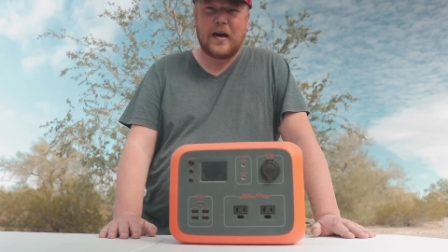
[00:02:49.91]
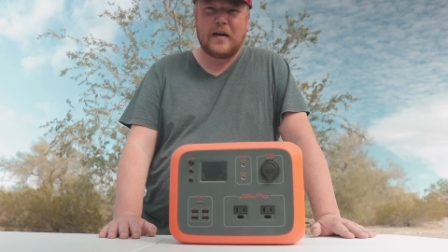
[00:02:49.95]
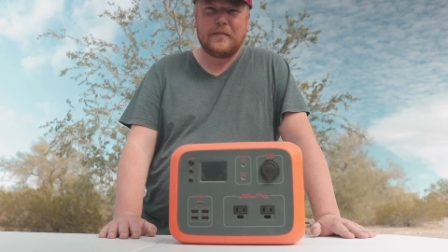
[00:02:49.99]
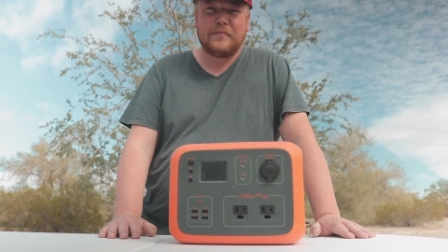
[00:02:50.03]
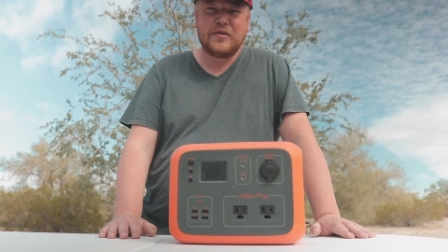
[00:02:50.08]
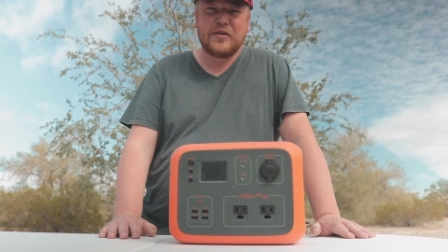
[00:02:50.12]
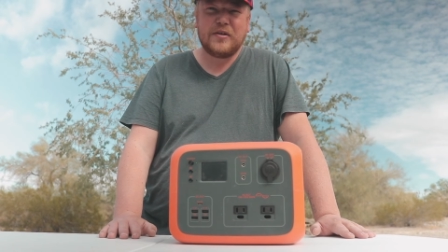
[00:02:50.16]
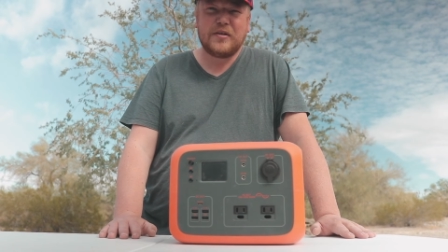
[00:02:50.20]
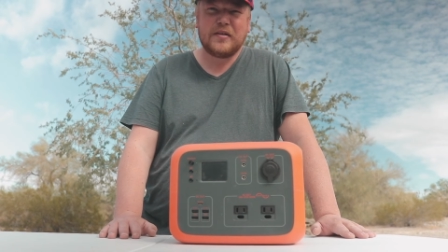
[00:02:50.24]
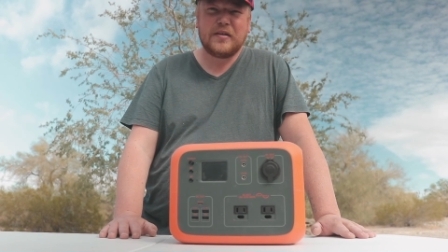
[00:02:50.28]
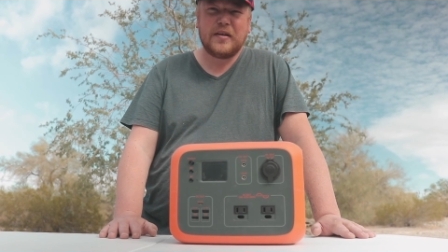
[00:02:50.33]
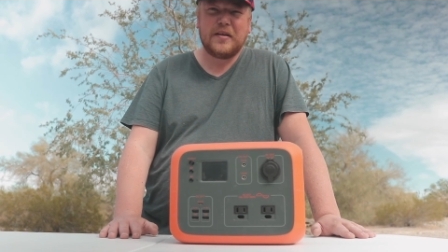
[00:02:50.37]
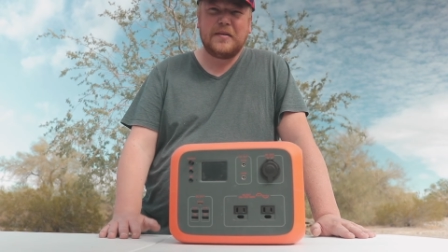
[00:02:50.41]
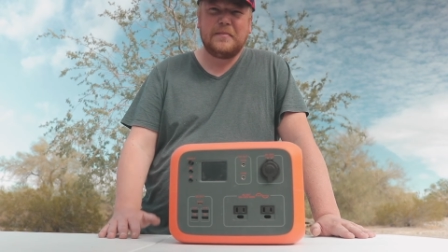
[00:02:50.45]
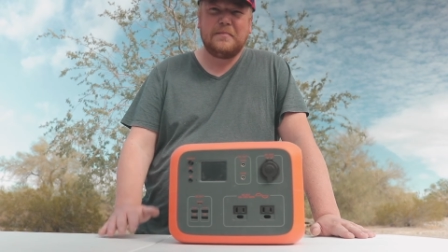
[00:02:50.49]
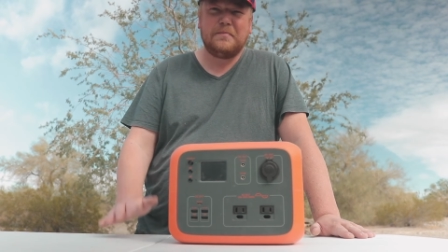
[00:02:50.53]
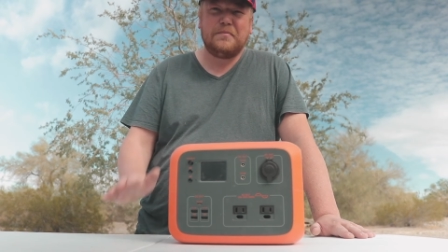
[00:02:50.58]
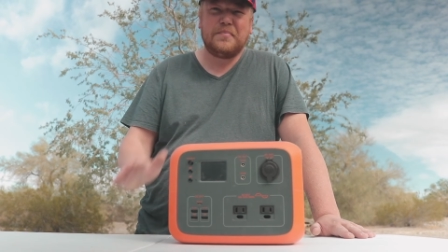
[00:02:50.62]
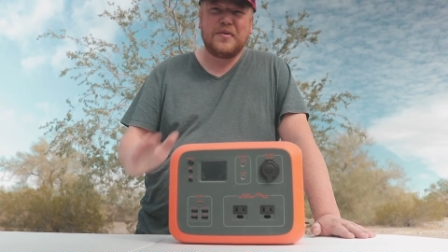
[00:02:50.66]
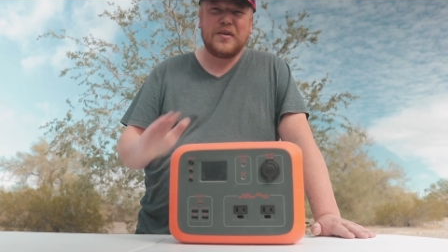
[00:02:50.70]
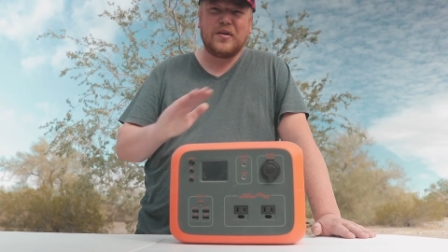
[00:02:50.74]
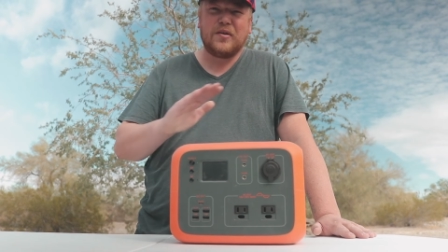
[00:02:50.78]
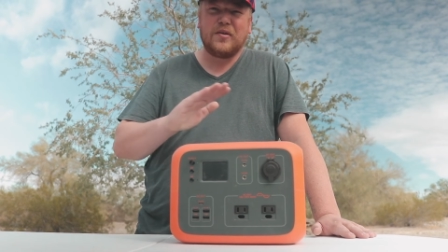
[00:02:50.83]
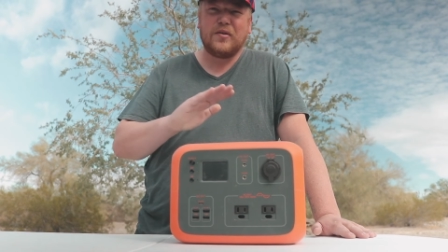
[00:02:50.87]
I'm just going to
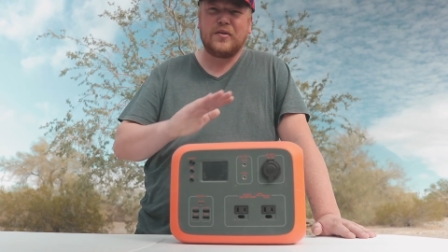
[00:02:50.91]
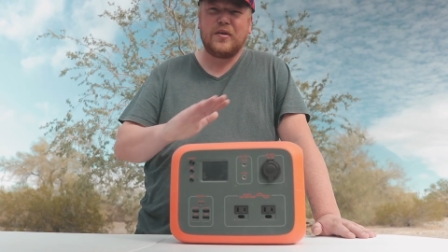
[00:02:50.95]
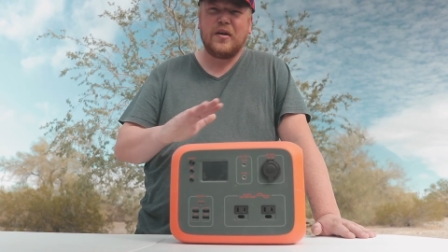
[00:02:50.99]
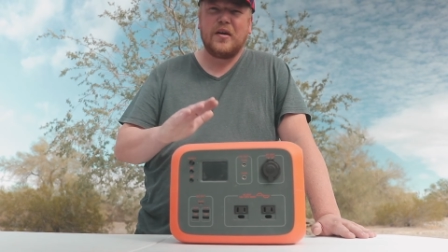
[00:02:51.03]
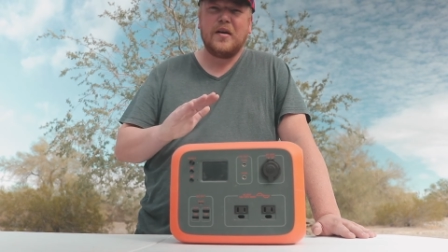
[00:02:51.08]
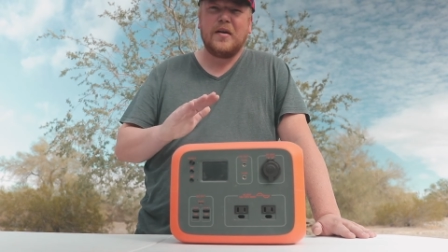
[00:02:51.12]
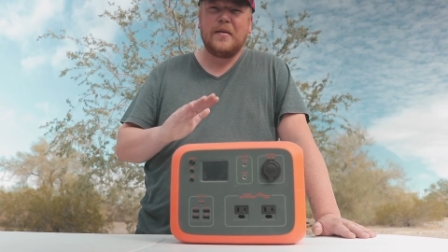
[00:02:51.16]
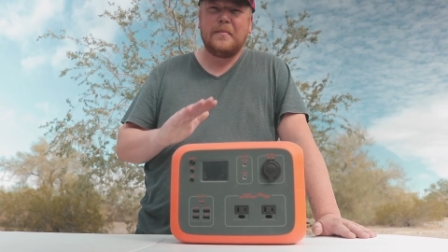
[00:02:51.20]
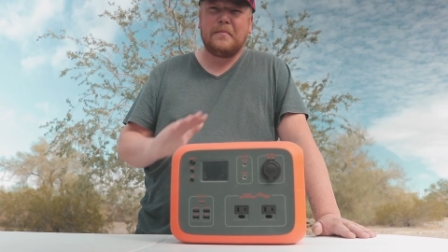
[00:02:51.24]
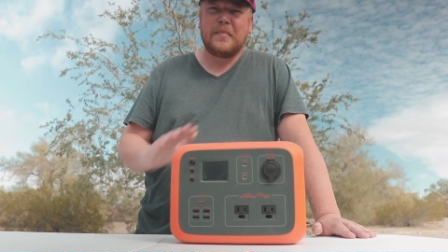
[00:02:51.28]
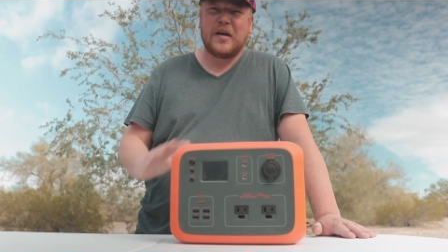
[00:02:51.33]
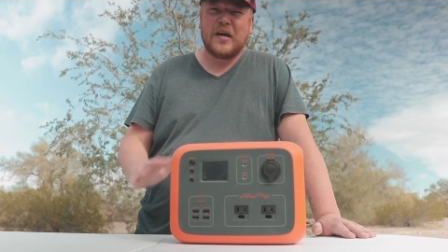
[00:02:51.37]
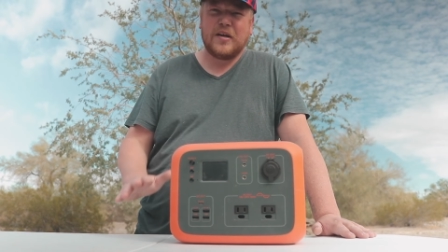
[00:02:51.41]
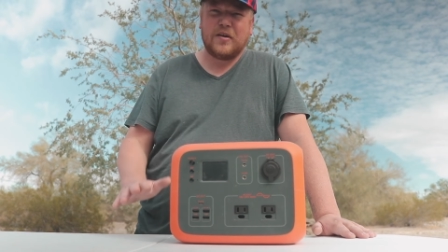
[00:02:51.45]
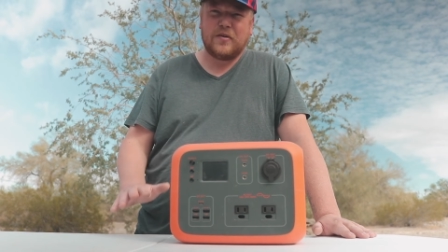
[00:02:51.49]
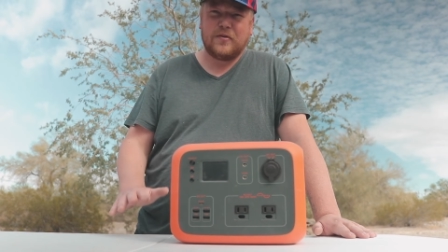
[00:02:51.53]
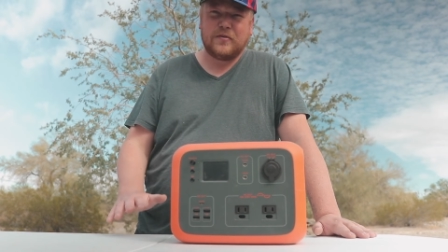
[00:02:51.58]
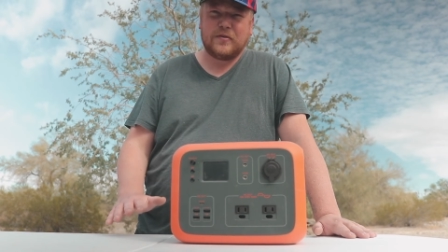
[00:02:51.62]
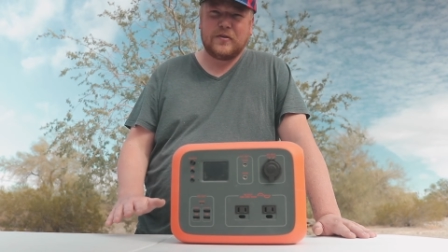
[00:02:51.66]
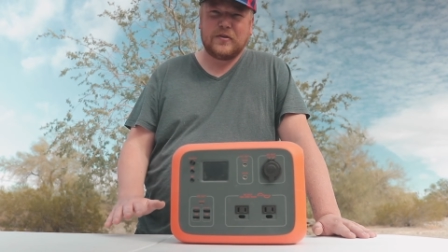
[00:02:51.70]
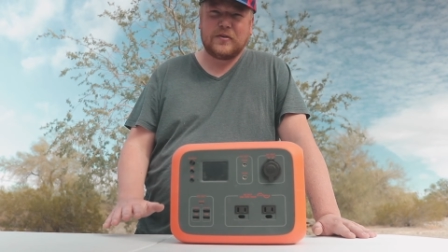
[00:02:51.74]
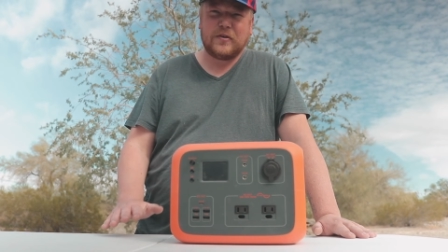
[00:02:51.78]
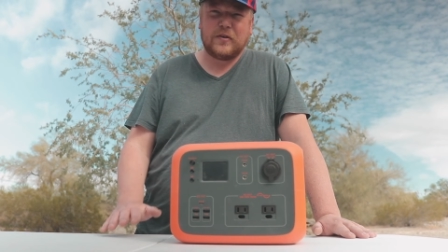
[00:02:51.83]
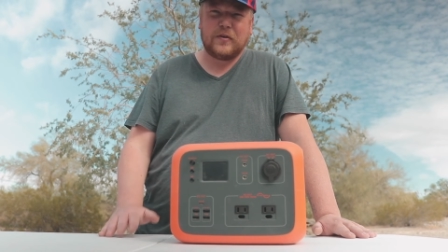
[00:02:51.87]
build my
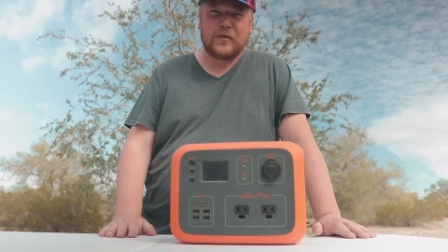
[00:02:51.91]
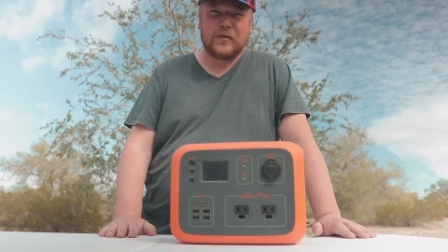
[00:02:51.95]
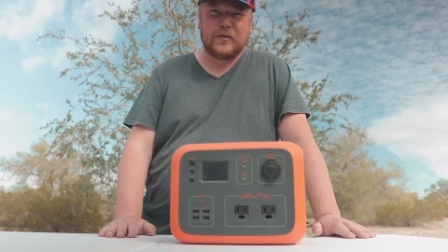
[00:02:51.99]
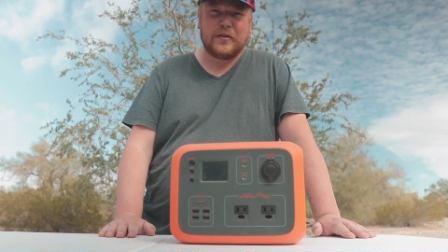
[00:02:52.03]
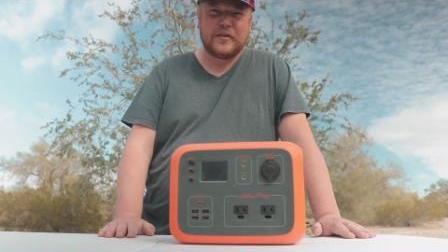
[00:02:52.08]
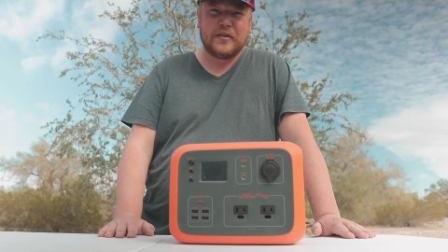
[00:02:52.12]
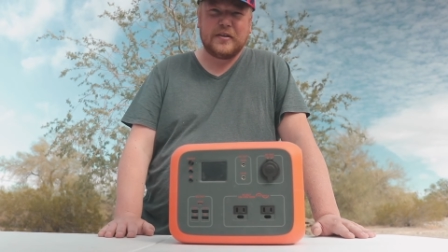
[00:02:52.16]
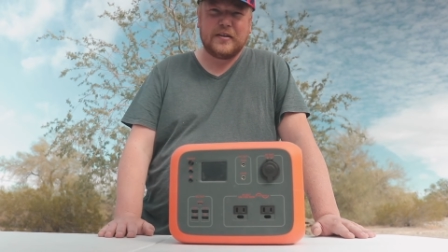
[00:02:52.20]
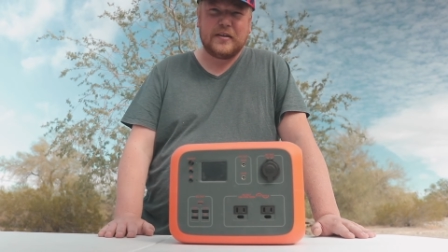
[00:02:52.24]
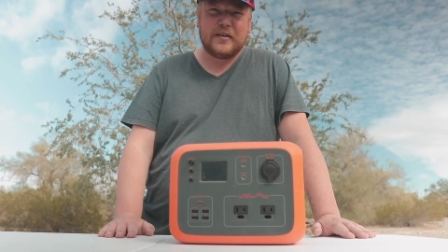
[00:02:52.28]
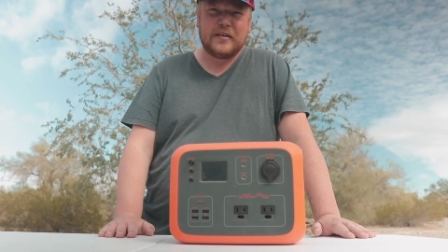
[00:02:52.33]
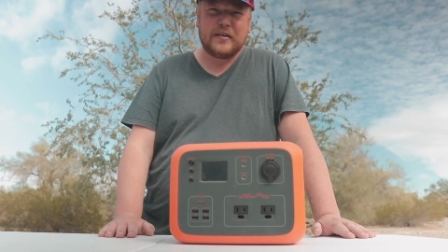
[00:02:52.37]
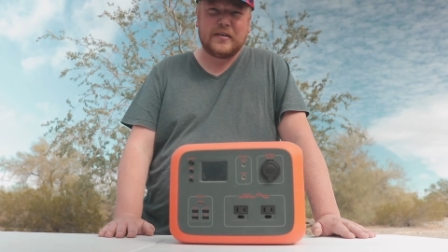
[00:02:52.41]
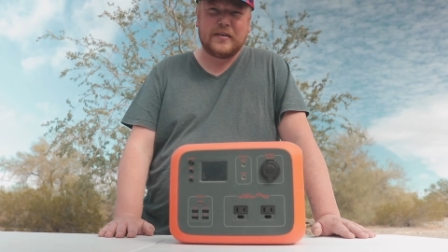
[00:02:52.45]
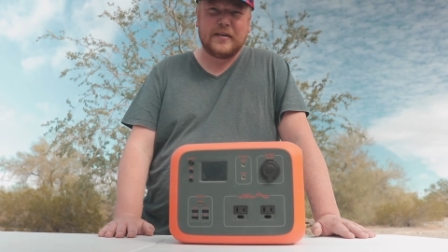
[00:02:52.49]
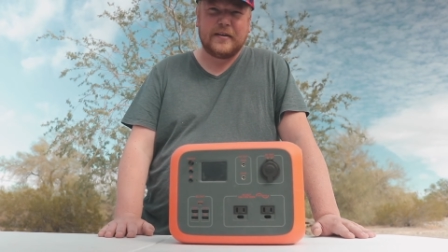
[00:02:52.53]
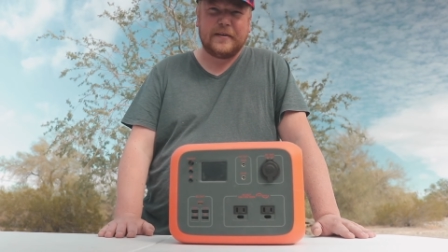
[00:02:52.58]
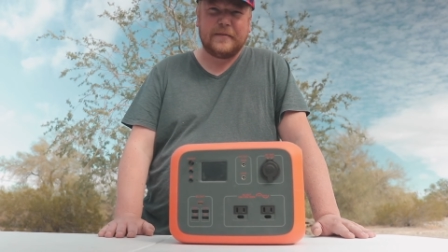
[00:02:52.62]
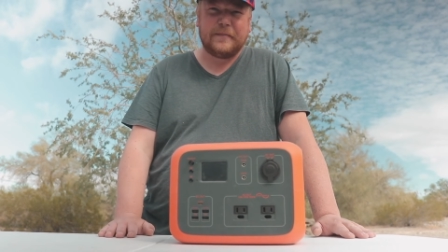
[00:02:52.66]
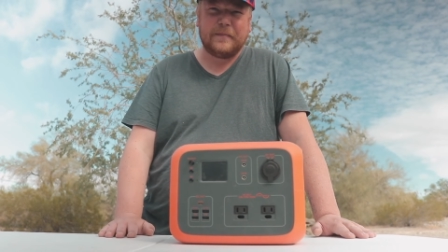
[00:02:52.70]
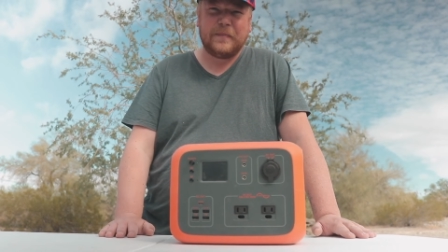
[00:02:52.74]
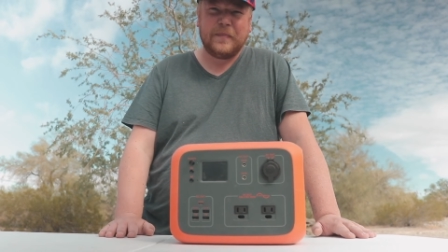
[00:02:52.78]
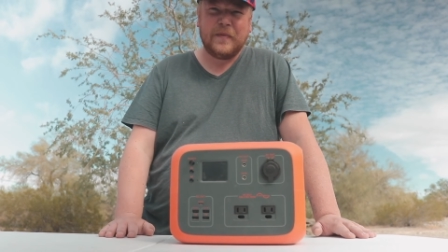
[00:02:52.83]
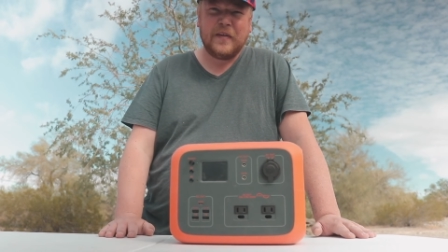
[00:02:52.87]
own solar
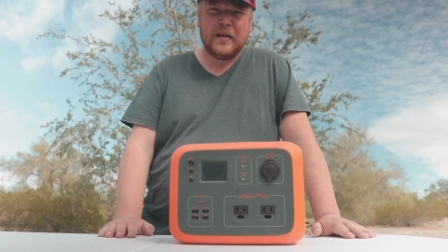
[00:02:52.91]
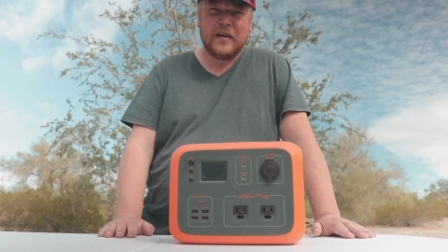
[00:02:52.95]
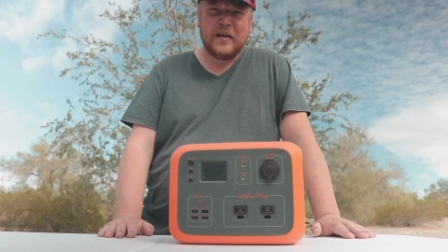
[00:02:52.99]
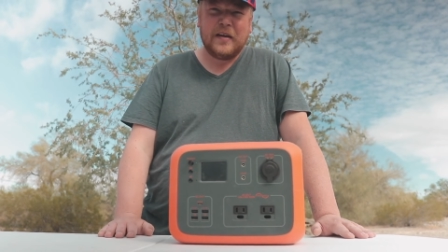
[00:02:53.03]
system.